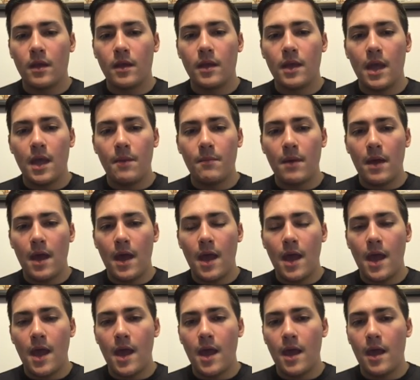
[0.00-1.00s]
Game
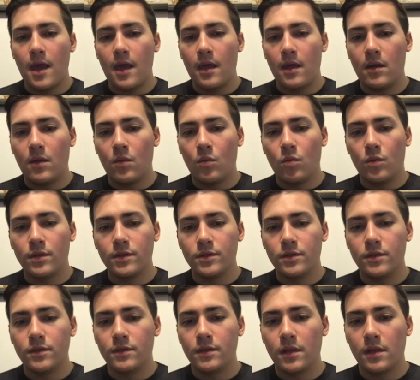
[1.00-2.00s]
A was
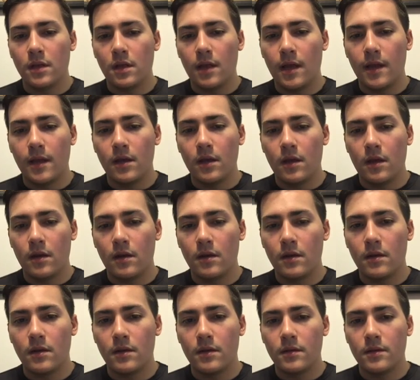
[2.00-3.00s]
using the light gun,
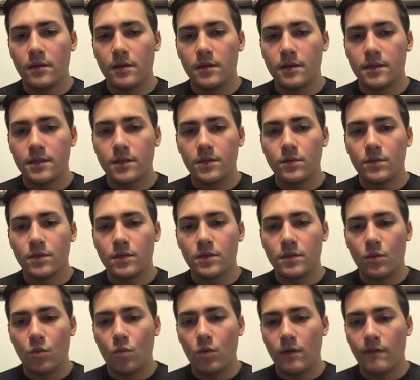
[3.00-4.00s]
because this was
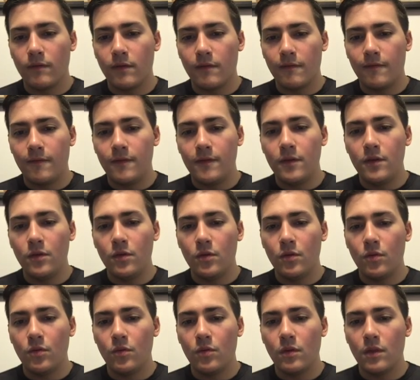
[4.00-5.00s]
one of the
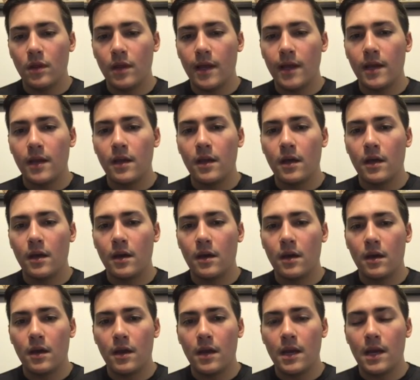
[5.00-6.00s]
few light
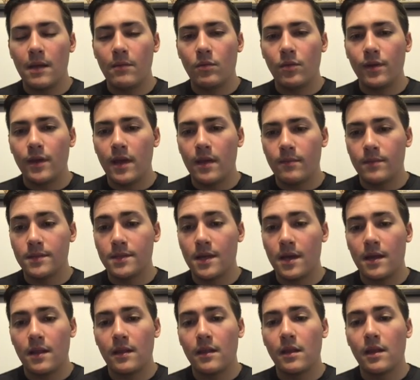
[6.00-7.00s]
gun enabled games
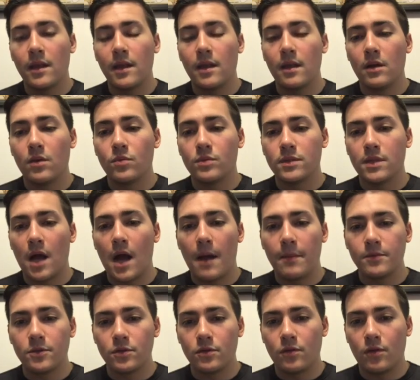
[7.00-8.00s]
that the light gun was
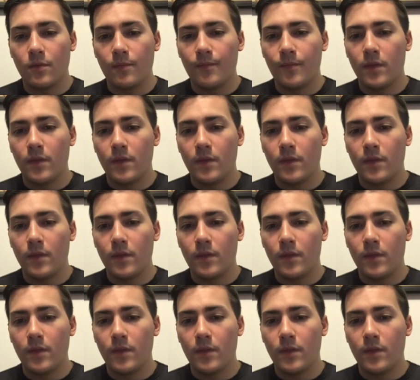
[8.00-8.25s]
optional.